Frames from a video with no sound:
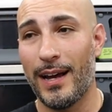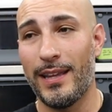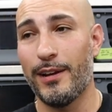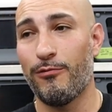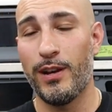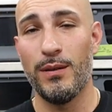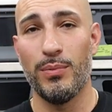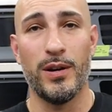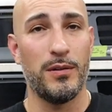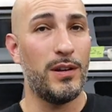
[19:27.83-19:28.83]
I like Freedom
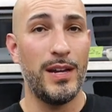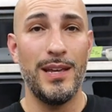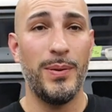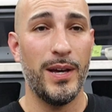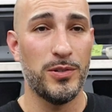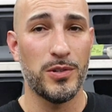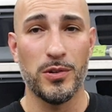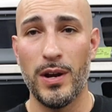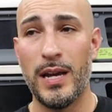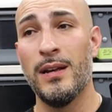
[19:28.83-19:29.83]
Breeder. Their heat panels are
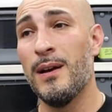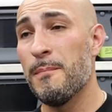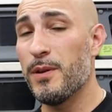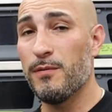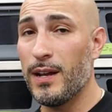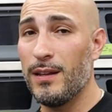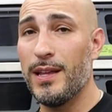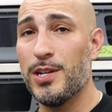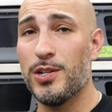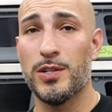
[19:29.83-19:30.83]
great. Their
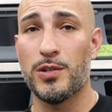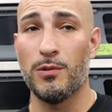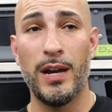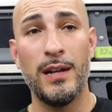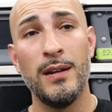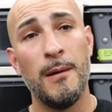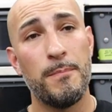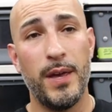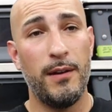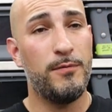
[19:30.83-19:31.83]
ventilation is great.
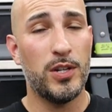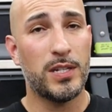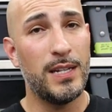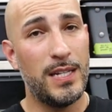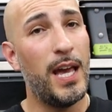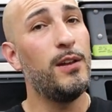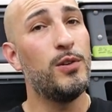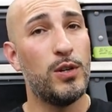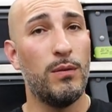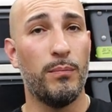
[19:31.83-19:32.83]
They've just
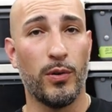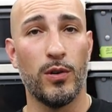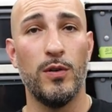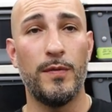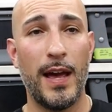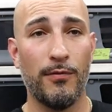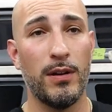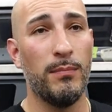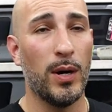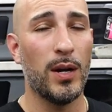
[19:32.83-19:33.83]
continued to improve.
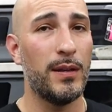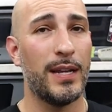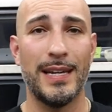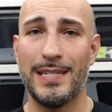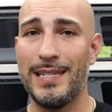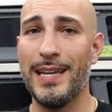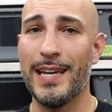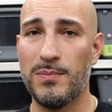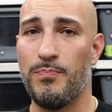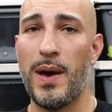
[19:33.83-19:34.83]
Every model that I see
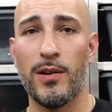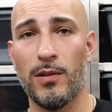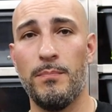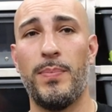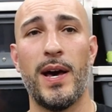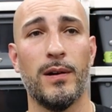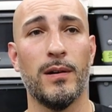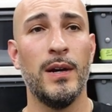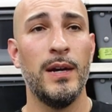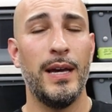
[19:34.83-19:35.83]
gets better and
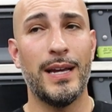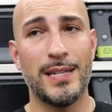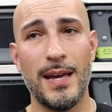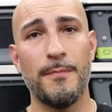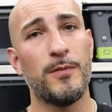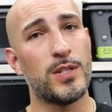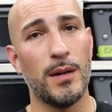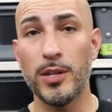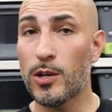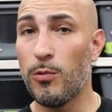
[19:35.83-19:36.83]
better, except for
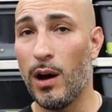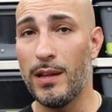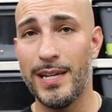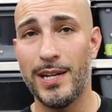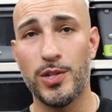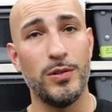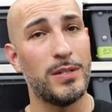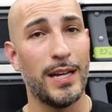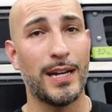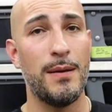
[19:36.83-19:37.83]
some of the quality
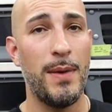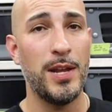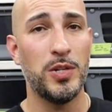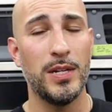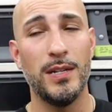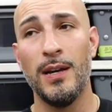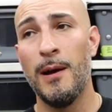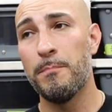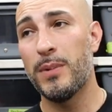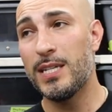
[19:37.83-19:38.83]
issues. Like I mentioned,
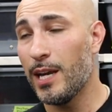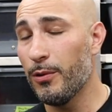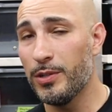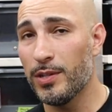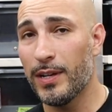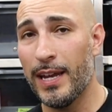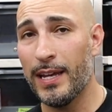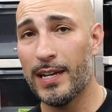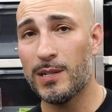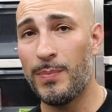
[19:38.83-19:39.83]
materials are
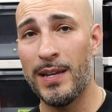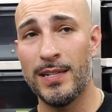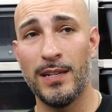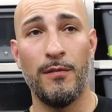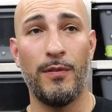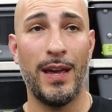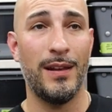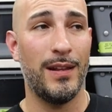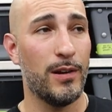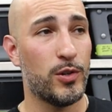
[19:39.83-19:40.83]
getting expensive
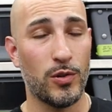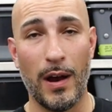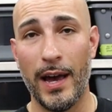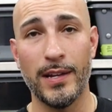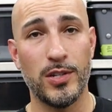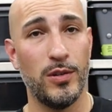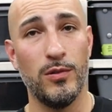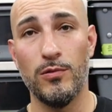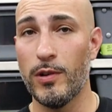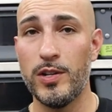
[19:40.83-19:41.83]
and they're trying
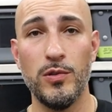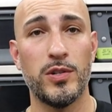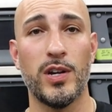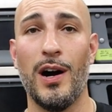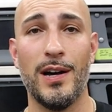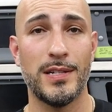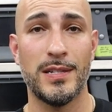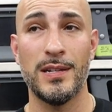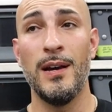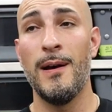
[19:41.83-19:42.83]
to reduce
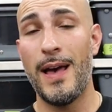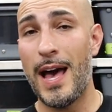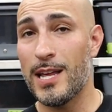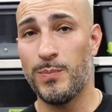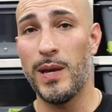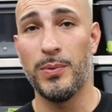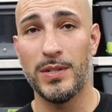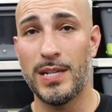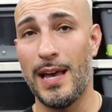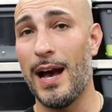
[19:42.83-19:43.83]
costs. As people
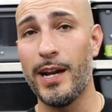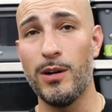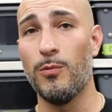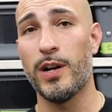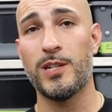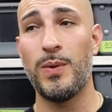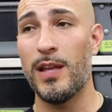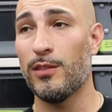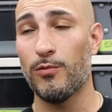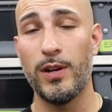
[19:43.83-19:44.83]
say, I don't want to
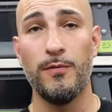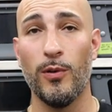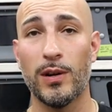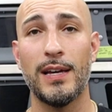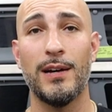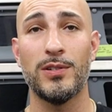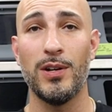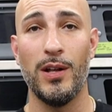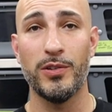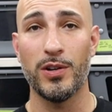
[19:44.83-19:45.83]
spend three,
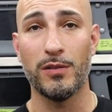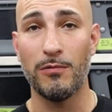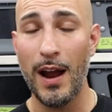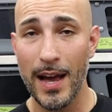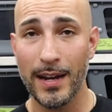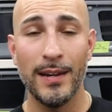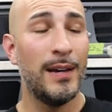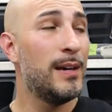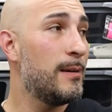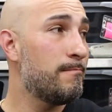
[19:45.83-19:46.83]
$4,000 on a rack
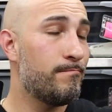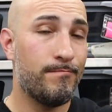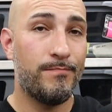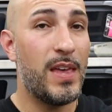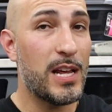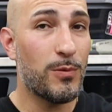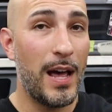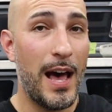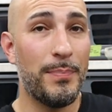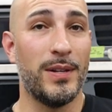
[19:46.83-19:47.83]
that's
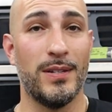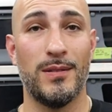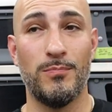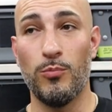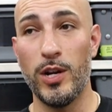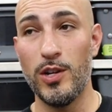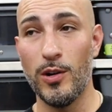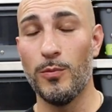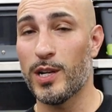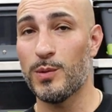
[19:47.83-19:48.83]
what happens. When you
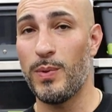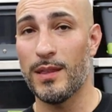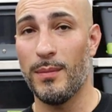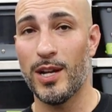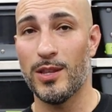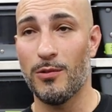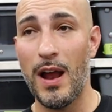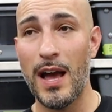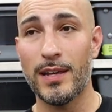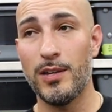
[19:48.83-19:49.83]
don't want to spend the money on the
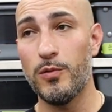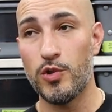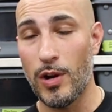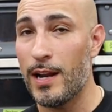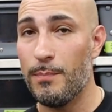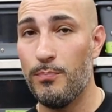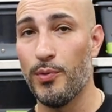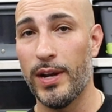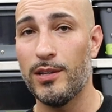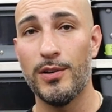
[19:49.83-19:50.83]
rack, you try to
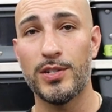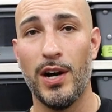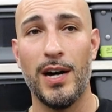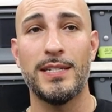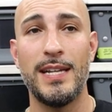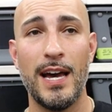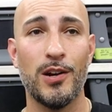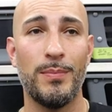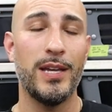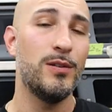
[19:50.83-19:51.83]
bring those costs
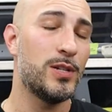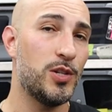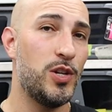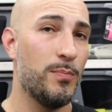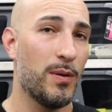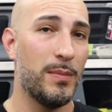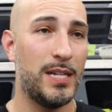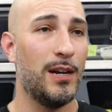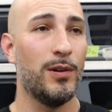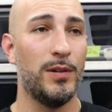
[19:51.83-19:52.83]
down by using cheaper
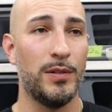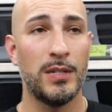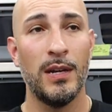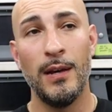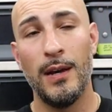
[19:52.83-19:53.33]
materials.